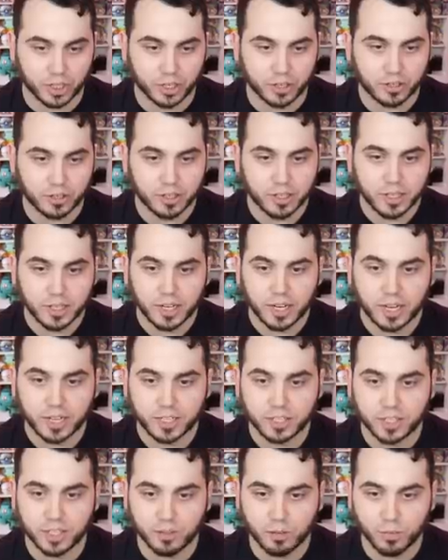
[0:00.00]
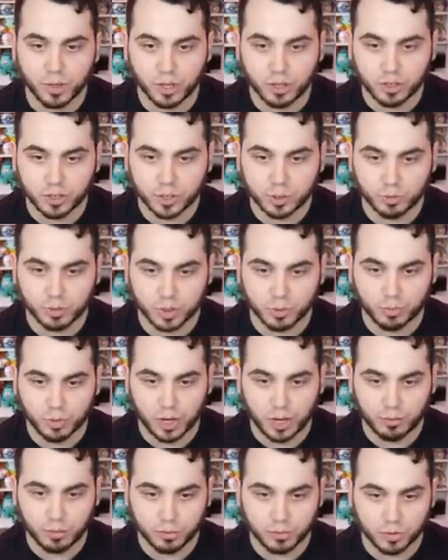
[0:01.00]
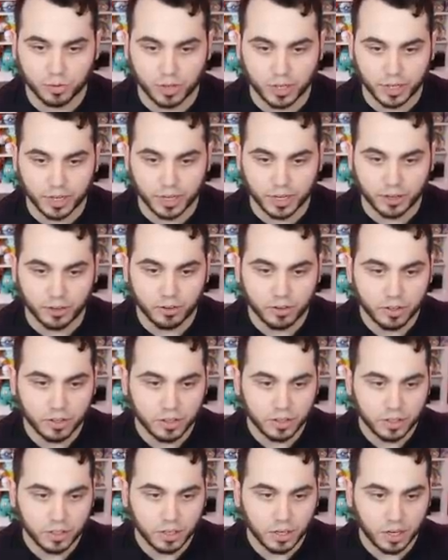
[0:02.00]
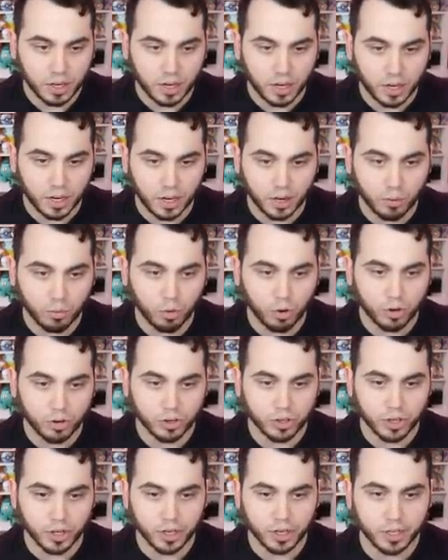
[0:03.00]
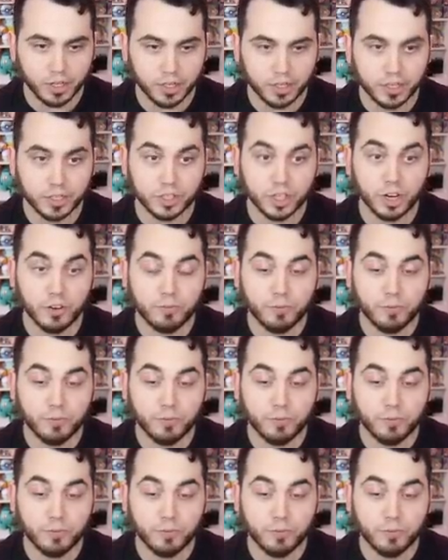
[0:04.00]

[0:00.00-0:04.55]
here, and he's giving me all sorts of problems right now. Uh, water gun. He's gonna